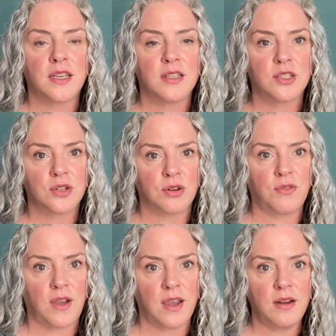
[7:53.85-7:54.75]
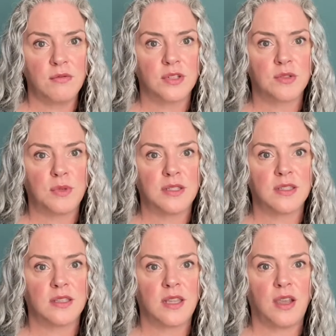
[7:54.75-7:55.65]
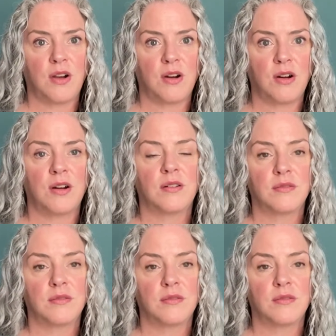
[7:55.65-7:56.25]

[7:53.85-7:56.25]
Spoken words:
certified, which means that they are